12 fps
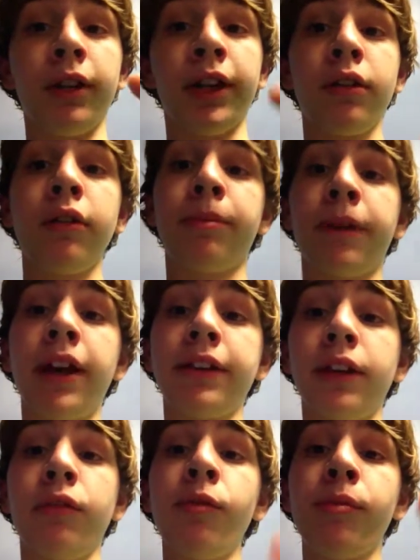When I go to PAX,
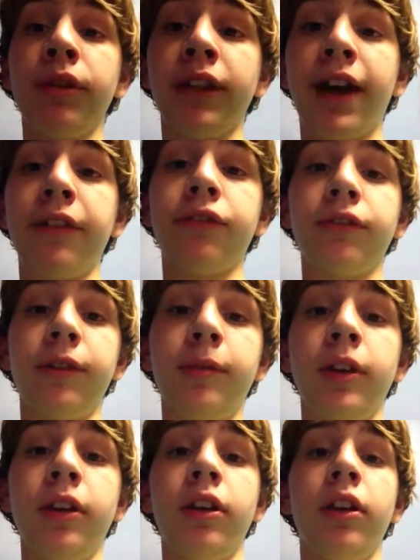I will be live
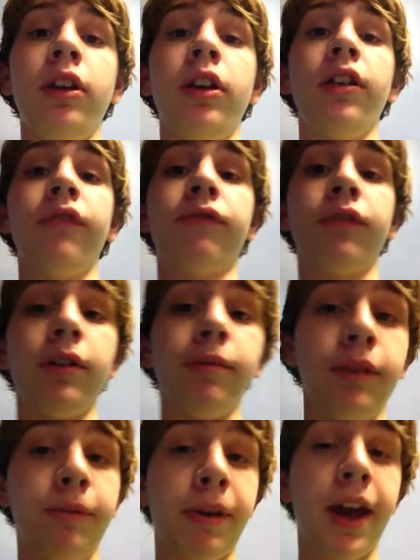streaming
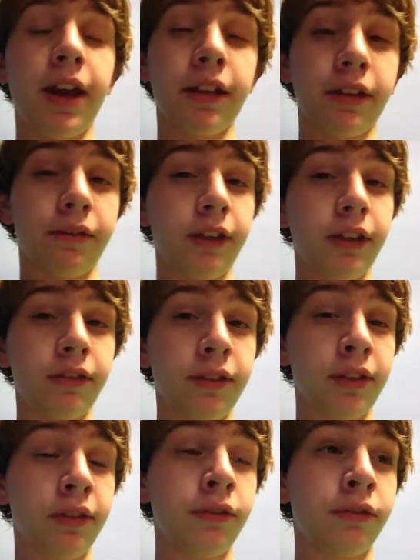from the PAX Convention
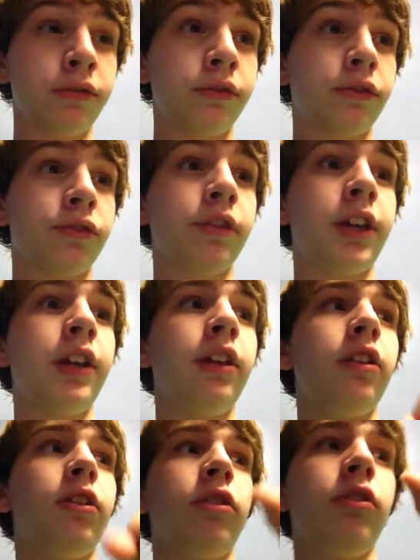Center
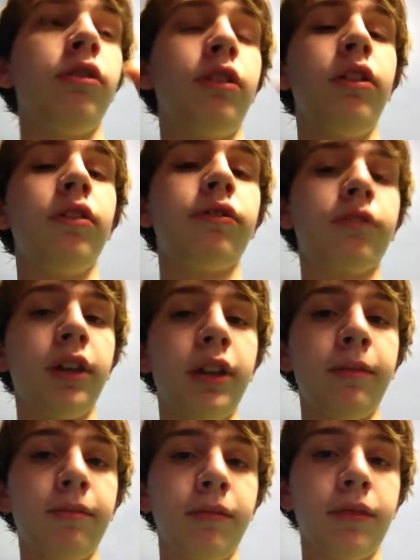straight to
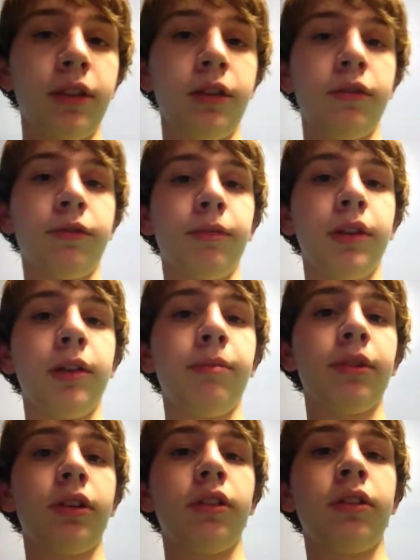UStream, which will be
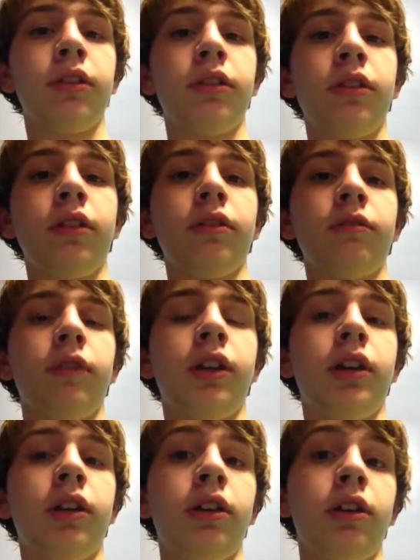uploaded to
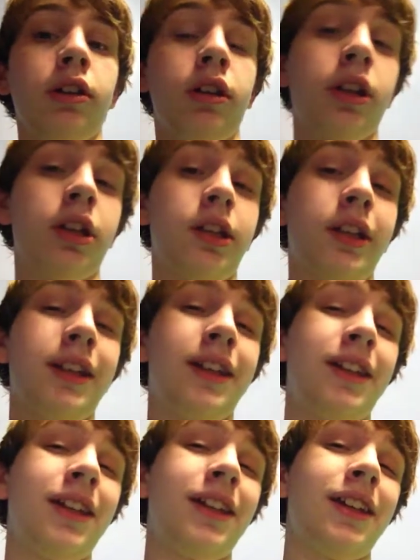well,
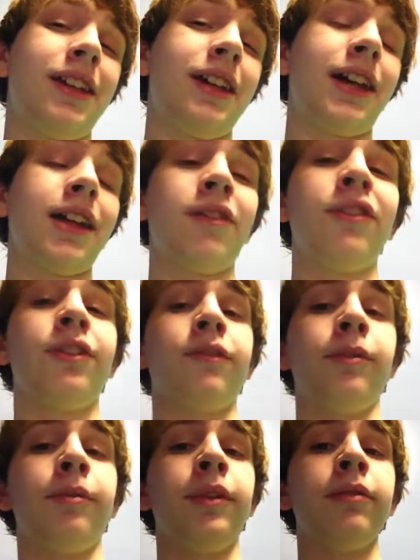uh, I don't know if
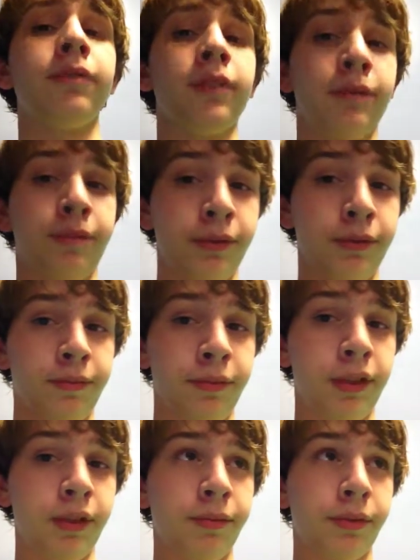it'll be uploaded,
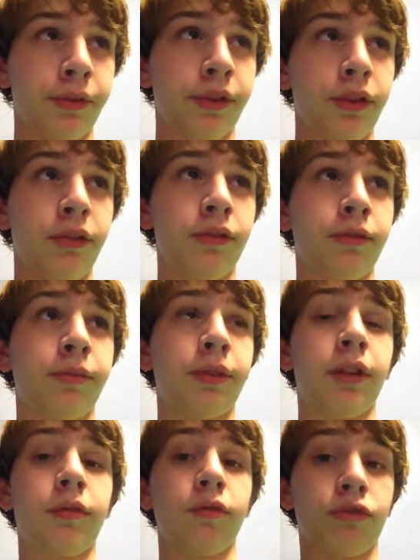be uploaded to YouTube,
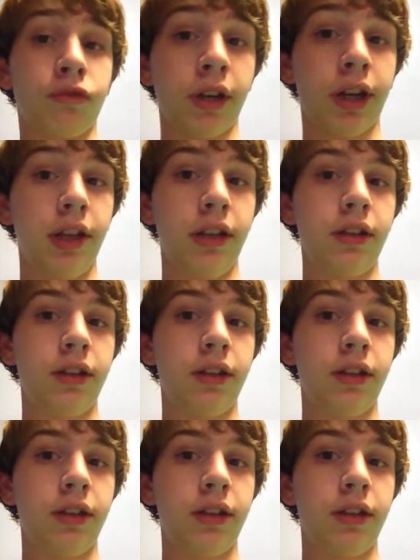but I will try.